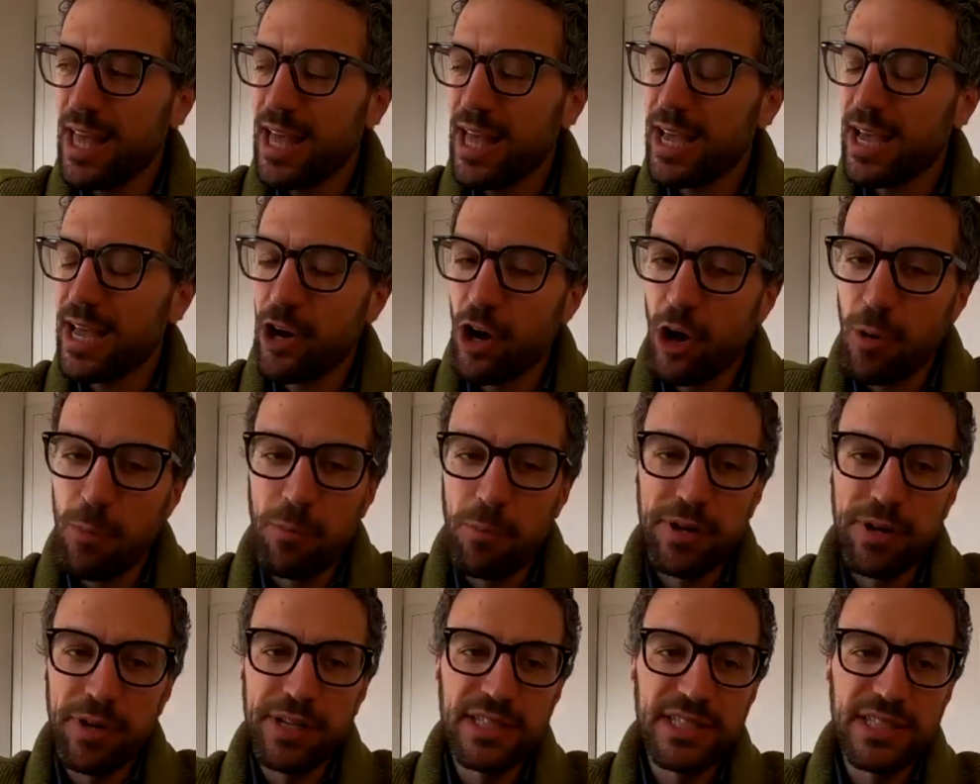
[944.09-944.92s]

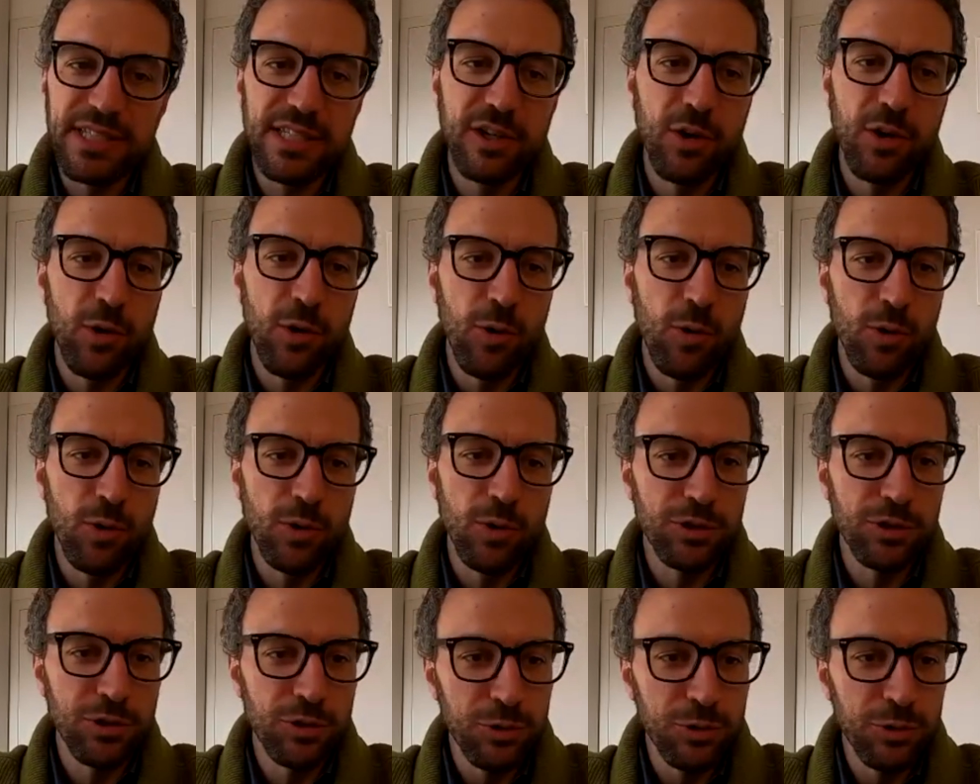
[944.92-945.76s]
companies' goal
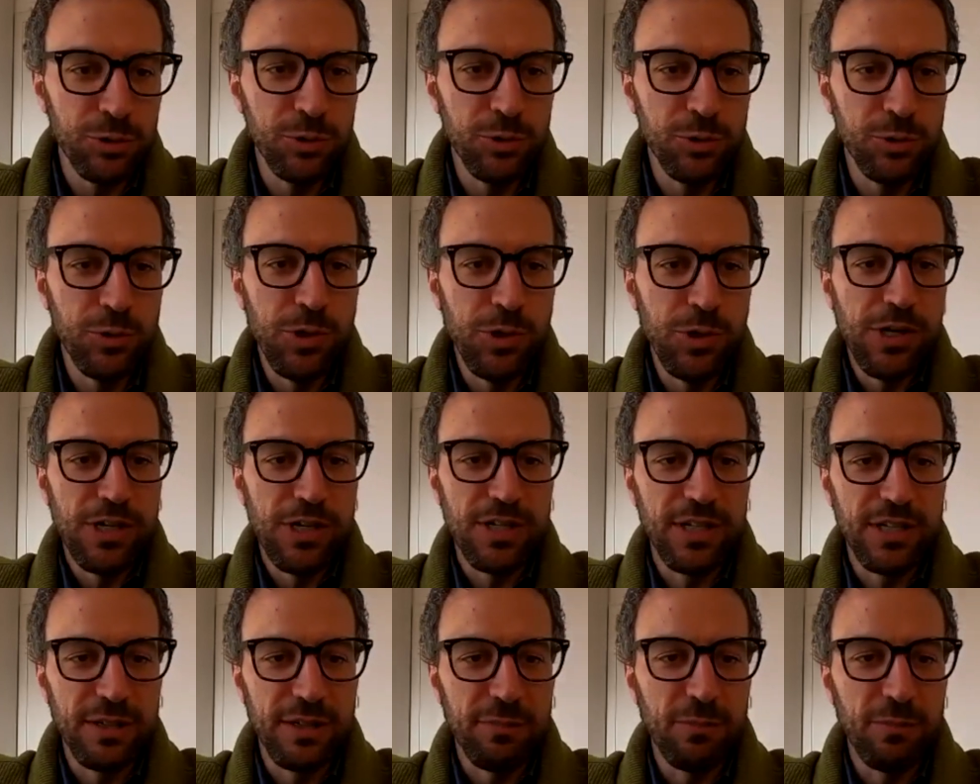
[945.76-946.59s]
to
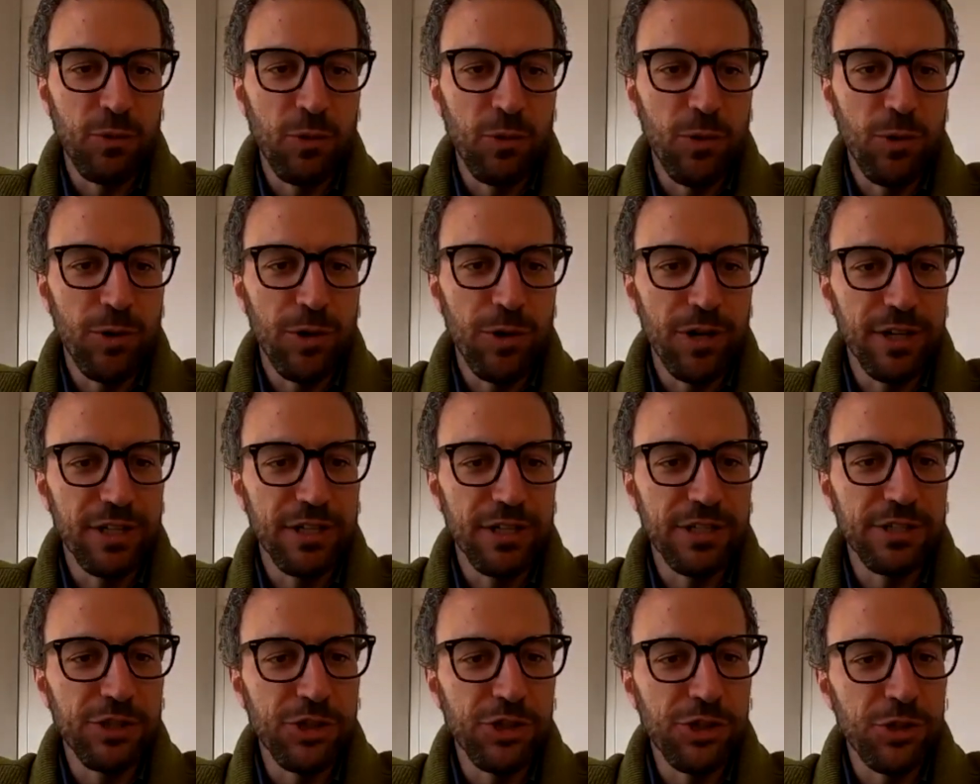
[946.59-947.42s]
more
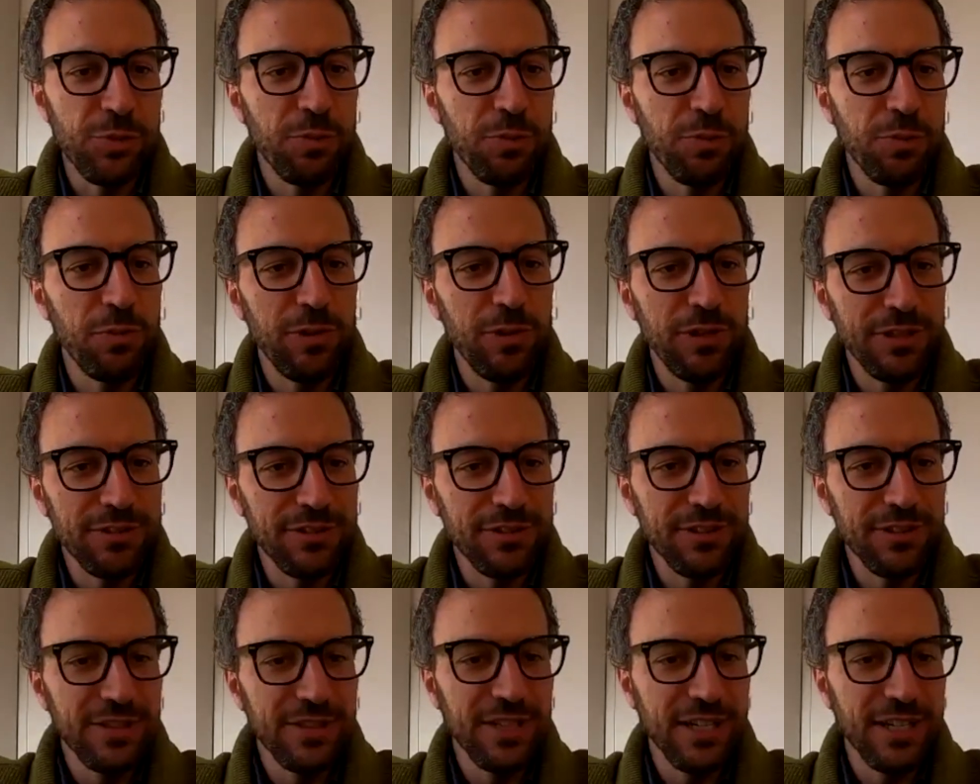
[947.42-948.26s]

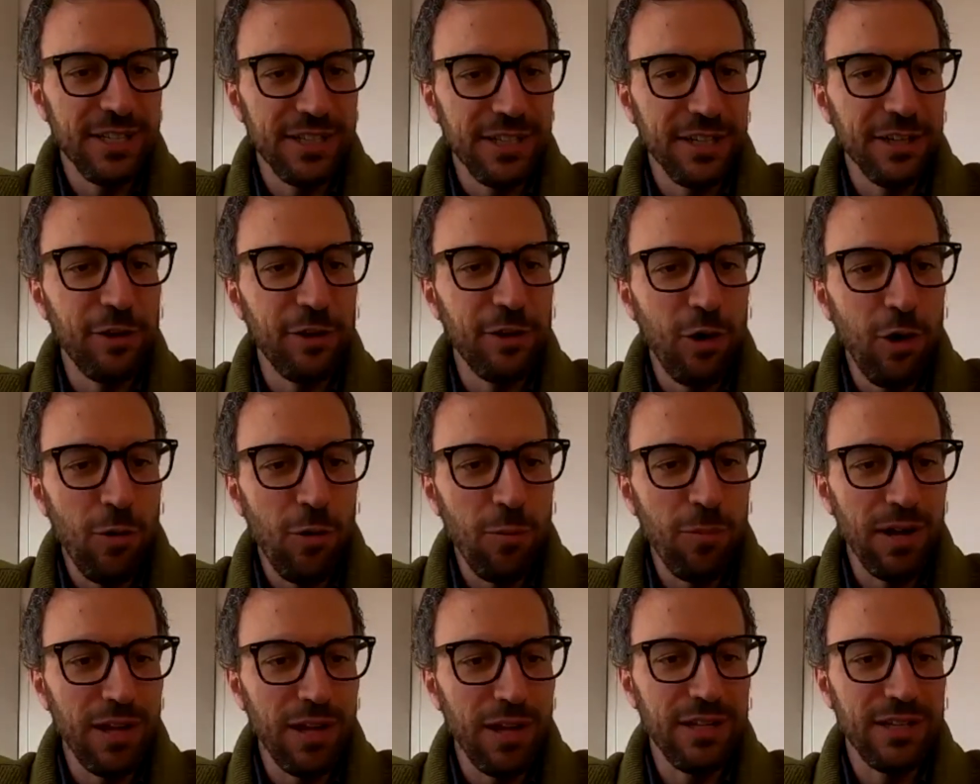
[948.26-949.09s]
geopolitical and
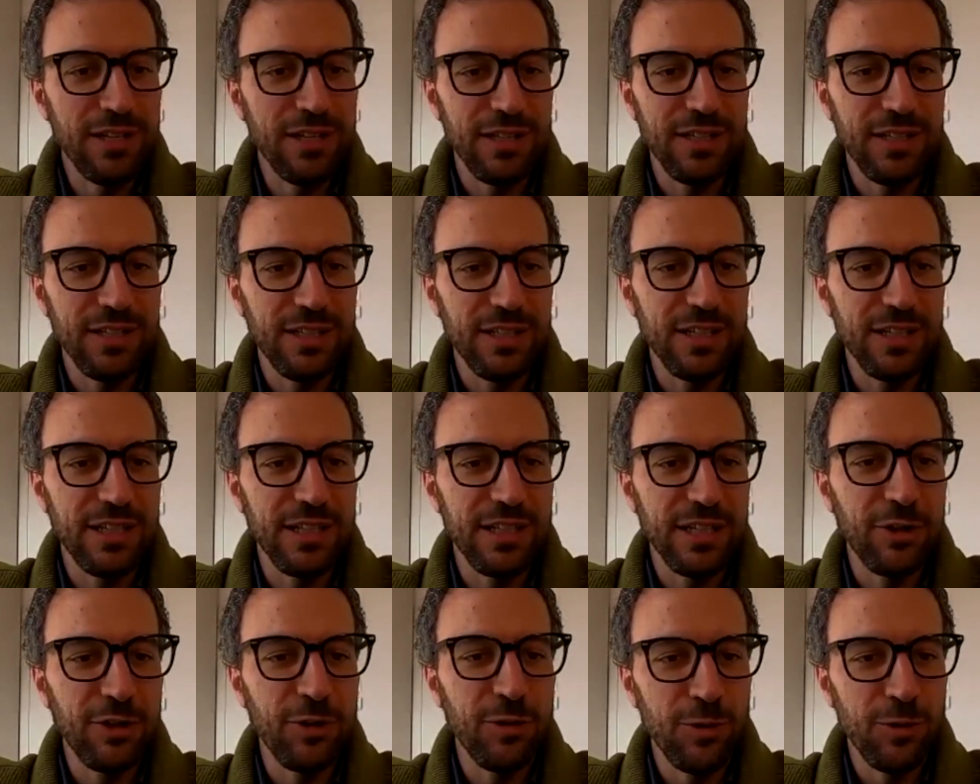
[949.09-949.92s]
global
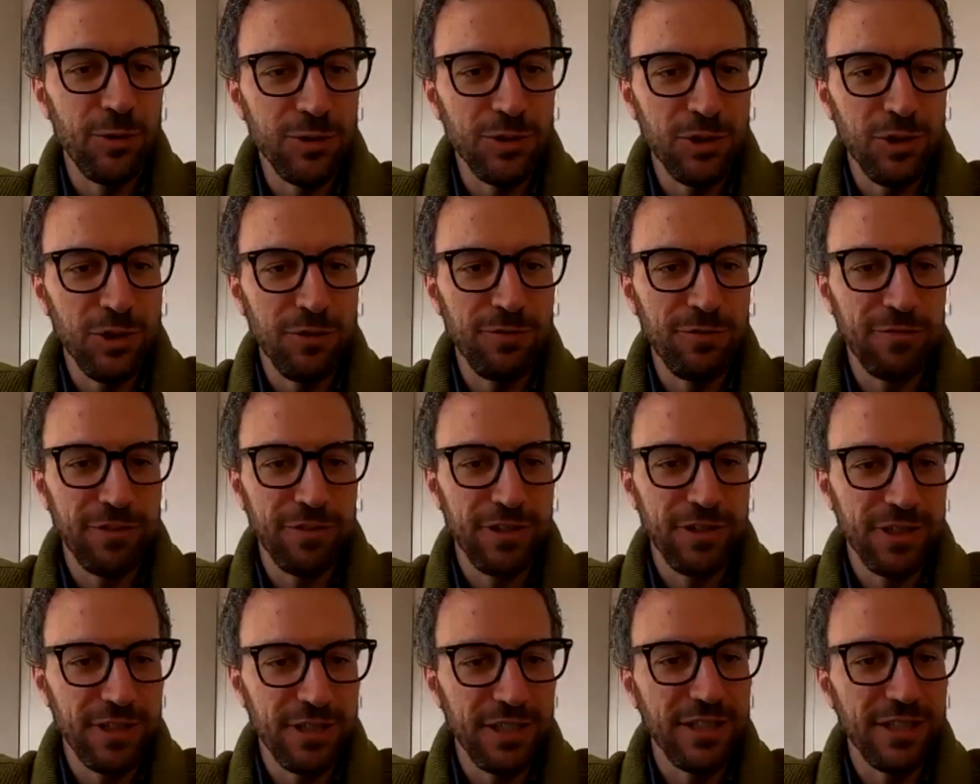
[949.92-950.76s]
goals of
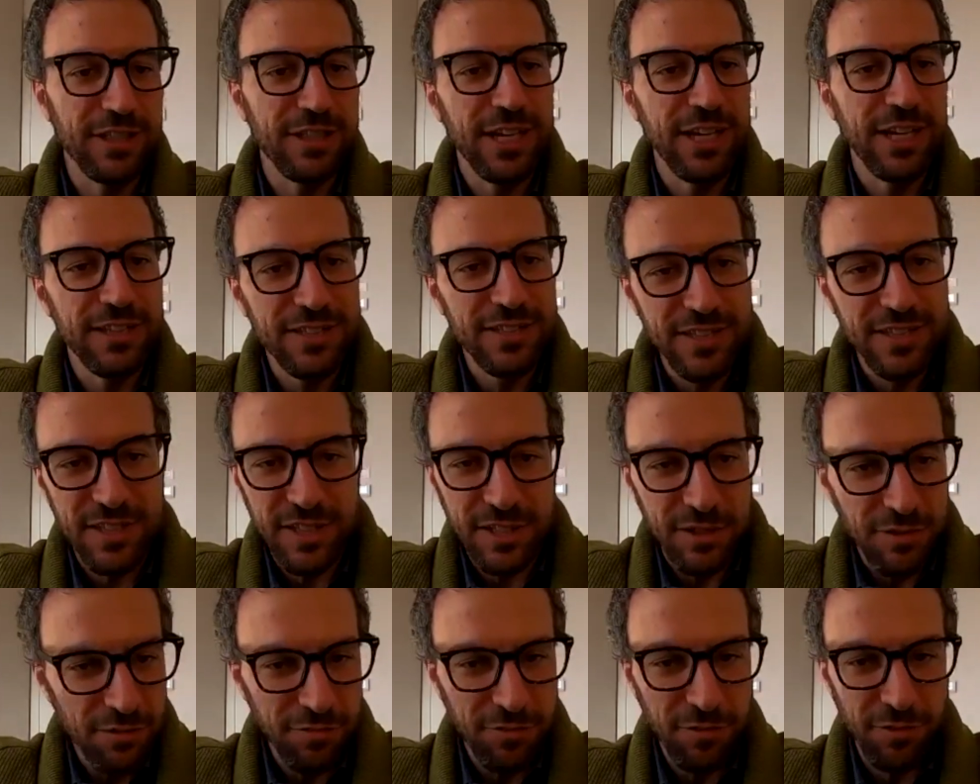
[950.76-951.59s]
net
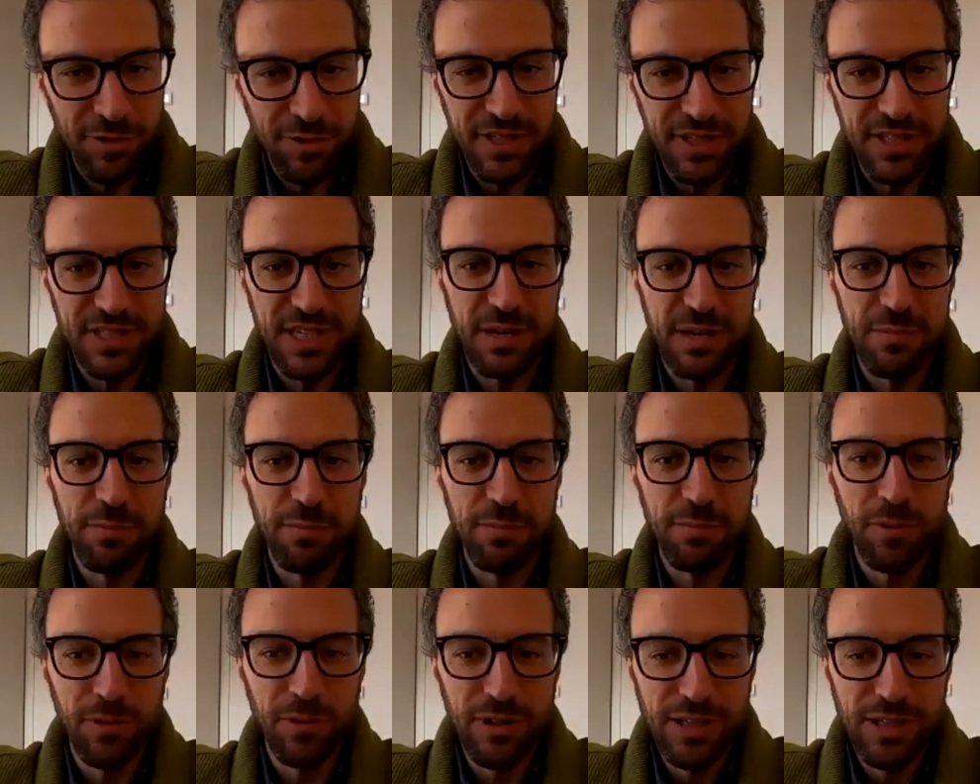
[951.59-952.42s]
zero, for example.